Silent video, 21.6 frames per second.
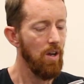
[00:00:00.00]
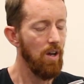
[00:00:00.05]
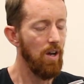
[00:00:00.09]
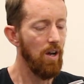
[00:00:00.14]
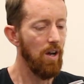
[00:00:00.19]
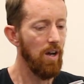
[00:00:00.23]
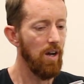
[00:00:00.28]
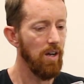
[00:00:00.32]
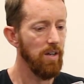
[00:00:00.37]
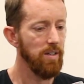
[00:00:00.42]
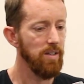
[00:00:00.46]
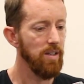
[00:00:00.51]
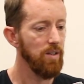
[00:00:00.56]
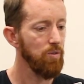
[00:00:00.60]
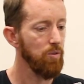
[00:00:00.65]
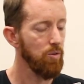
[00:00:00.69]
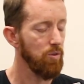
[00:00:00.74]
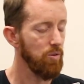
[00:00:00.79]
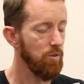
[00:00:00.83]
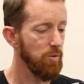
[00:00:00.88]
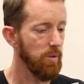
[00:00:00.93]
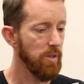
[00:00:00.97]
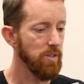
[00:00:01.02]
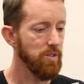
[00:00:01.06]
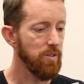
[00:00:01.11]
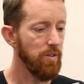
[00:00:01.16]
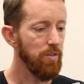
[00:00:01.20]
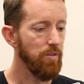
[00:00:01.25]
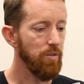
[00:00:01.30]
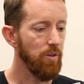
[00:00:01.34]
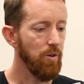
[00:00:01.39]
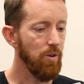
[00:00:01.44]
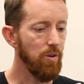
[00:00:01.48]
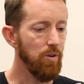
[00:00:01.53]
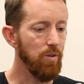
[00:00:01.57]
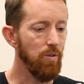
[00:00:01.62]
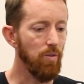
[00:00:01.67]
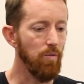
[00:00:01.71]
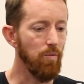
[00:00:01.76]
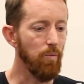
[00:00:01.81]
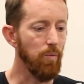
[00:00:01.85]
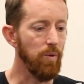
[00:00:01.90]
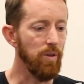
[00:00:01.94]
Yeah, look, good question.
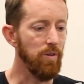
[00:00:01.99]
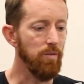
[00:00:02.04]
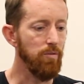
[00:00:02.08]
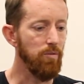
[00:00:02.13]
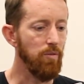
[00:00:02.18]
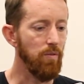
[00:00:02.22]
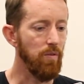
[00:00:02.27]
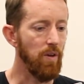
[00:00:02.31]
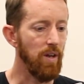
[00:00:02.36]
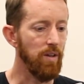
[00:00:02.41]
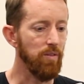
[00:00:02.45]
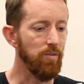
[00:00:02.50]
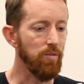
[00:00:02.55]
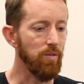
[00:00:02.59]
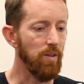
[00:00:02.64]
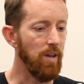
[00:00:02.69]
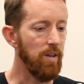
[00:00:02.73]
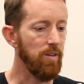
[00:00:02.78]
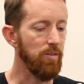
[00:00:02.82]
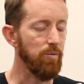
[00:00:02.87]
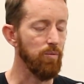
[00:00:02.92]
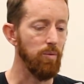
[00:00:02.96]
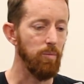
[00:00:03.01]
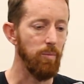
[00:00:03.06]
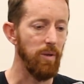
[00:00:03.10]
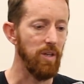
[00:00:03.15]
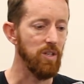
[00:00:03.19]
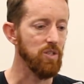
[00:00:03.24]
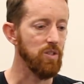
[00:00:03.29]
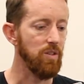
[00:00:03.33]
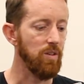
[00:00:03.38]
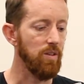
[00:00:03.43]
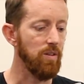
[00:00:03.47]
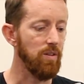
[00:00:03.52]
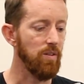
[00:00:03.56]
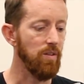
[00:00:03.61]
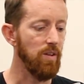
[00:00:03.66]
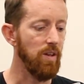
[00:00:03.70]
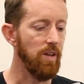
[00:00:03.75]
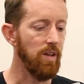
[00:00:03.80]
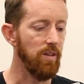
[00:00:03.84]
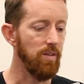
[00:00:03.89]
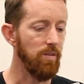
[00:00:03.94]
So we've, as we
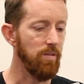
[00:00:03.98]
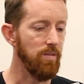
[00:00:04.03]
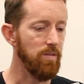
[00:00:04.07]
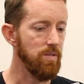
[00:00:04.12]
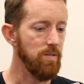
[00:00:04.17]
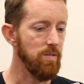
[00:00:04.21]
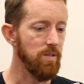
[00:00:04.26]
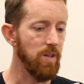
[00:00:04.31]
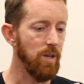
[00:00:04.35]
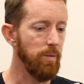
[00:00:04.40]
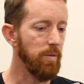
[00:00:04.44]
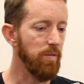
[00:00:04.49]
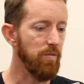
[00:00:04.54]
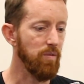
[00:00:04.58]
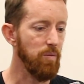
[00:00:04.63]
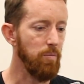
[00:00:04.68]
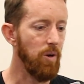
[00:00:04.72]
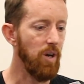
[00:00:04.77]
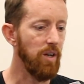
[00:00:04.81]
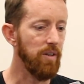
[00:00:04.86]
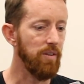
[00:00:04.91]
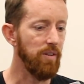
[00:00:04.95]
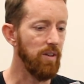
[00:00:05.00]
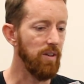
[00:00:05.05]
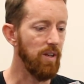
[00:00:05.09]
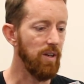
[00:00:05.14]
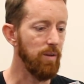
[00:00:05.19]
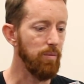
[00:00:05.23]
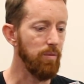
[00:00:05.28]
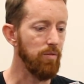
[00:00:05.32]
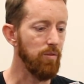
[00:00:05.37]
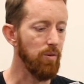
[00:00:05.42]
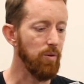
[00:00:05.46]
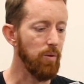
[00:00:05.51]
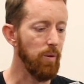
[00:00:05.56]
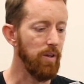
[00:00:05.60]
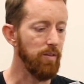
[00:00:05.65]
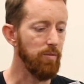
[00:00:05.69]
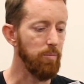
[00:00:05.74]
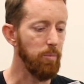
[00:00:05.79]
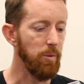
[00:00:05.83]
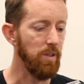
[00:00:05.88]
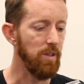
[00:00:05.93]
mentioned, and coming from my DNA, we've
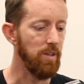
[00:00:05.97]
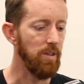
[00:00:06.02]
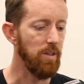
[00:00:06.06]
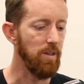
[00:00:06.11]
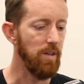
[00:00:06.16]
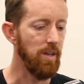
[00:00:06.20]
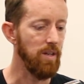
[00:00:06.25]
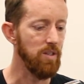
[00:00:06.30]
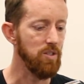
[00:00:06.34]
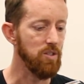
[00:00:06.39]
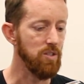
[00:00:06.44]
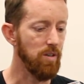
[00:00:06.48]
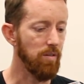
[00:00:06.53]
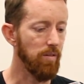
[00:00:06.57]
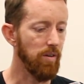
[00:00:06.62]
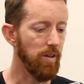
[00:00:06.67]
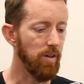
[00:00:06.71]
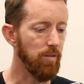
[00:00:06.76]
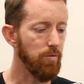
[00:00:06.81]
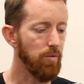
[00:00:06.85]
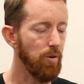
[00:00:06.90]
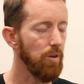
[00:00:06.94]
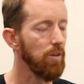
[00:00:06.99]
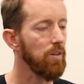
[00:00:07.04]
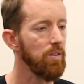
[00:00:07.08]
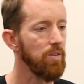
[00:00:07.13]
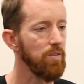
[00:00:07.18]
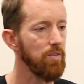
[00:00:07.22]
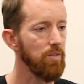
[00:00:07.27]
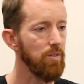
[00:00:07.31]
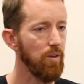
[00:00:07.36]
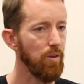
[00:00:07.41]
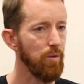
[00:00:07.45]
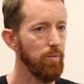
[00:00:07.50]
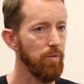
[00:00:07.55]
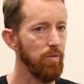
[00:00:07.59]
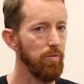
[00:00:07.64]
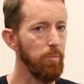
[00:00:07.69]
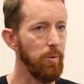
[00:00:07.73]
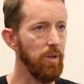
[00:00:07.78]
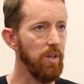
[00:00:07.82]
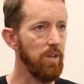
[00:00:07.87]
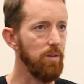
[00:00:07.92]
always been engineering focused. So
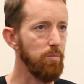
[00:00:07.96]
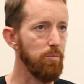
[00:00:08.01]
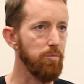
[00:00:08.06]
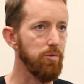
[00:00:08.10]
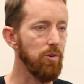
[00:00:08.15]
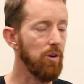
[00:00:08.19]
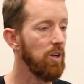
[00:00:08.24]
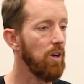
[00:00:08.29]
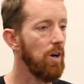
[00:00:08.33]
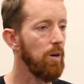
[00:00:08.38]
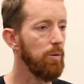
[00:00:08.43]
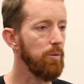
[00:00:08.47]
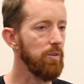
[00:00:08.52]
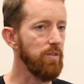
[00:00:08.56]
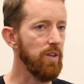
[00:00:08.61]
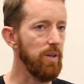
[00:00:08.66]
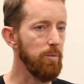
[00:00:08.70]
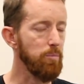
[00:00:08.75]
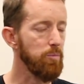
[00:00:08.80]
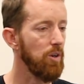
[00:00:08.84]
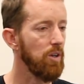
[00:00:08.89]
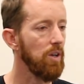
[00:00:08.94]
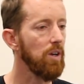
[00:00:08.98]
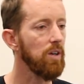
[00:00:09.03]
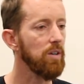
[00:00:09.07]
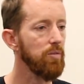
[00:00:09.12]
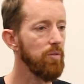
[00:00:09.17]
we've been product